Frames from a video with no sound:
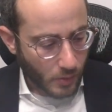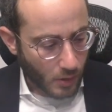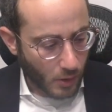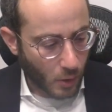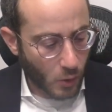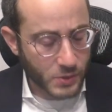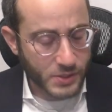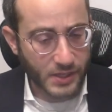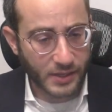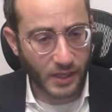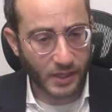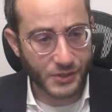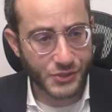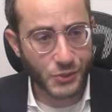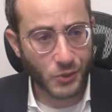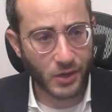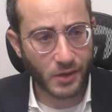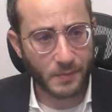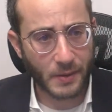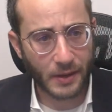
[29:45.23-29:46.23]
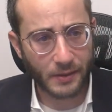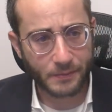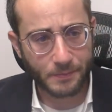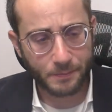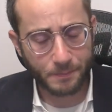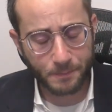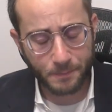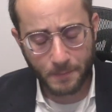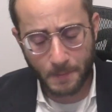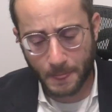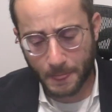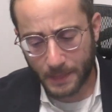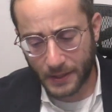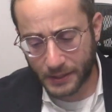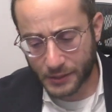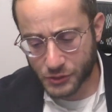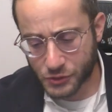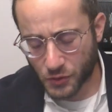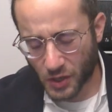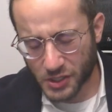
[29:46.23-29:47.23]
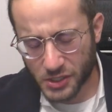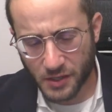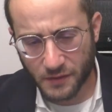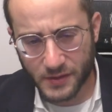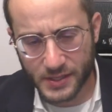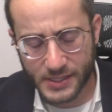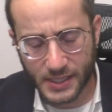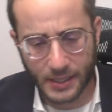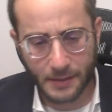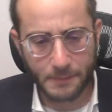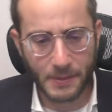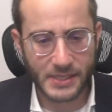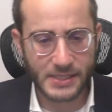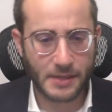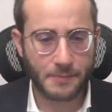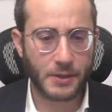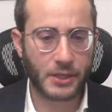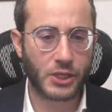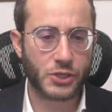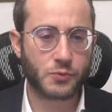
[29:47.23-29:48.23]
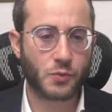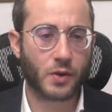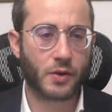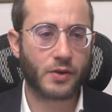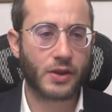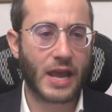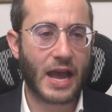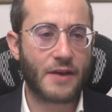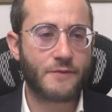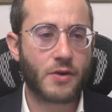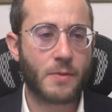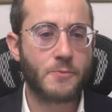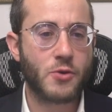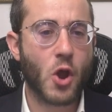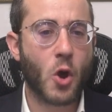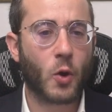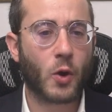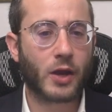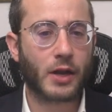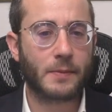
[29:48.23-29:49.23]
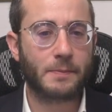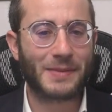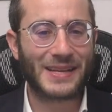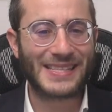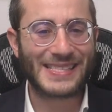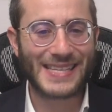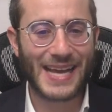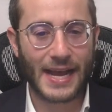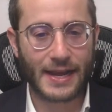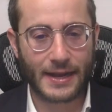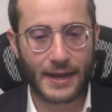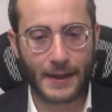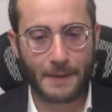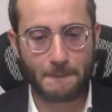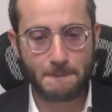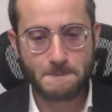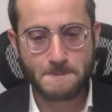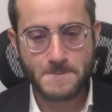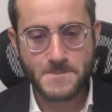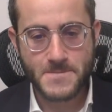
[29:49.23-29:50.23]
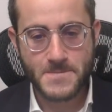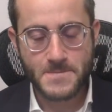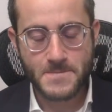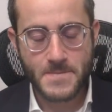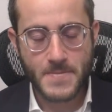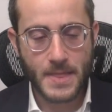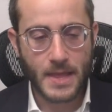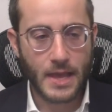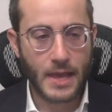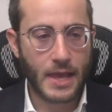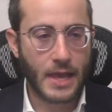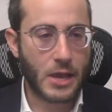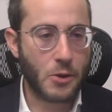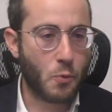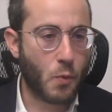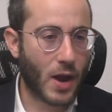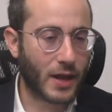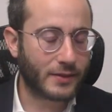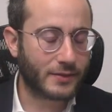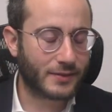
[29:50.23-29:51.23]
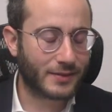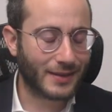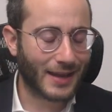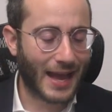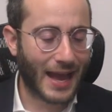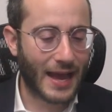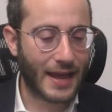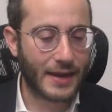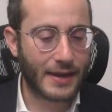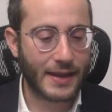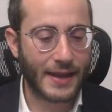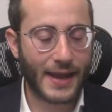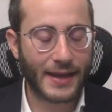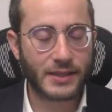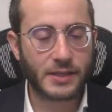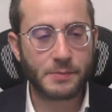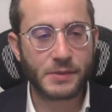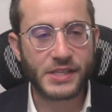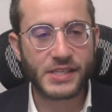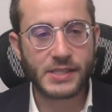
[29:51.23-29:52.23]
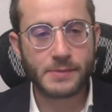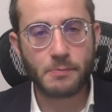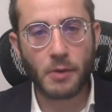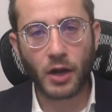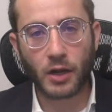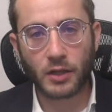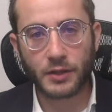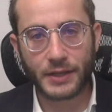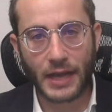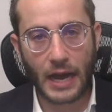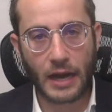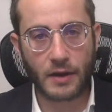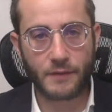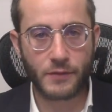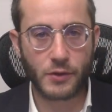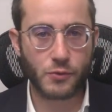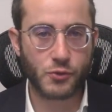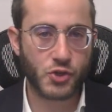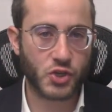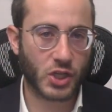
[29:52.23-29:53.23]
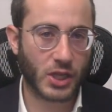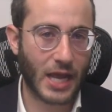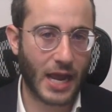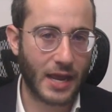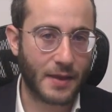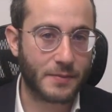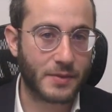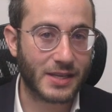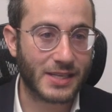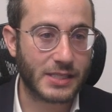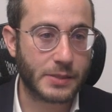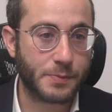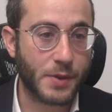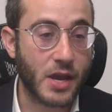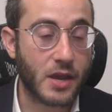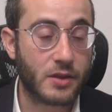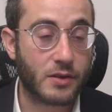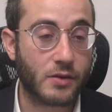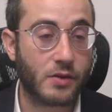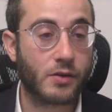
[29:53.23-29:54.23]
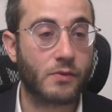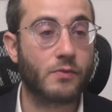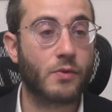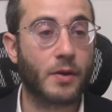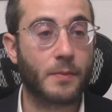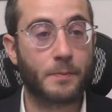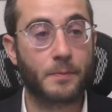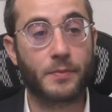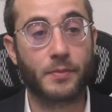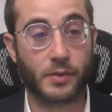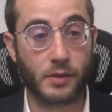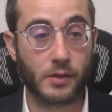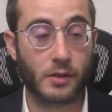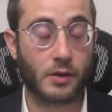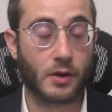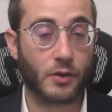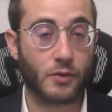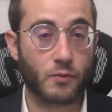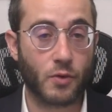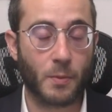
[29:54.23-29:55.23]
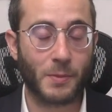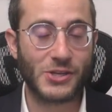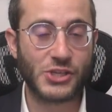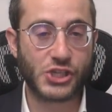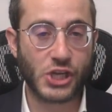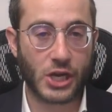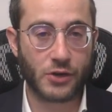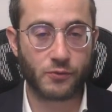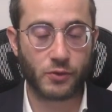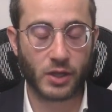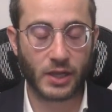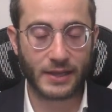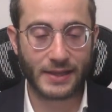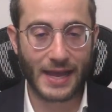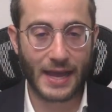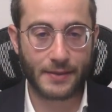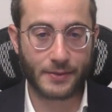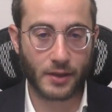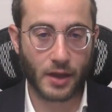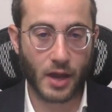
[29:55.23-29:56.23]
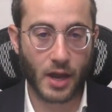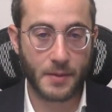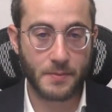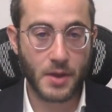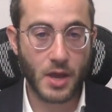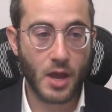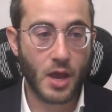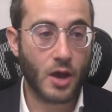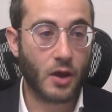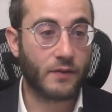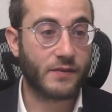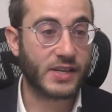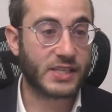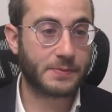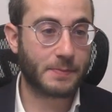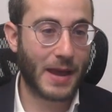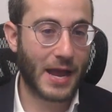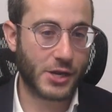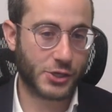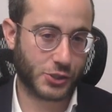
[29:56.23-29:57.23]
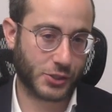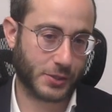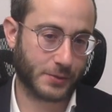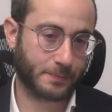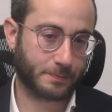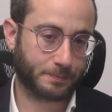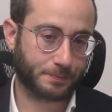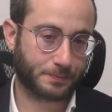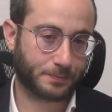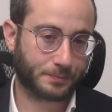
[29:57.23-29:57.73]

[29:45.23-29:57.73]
goes and tells a story about the destruction of the second Beis Hamikdash, where you have Rabbi Yochanan ben Zakkai. He went and he had to be smuggled out of Yerushalayim to speak to the, you know, the Roman general at that time, Vespasian.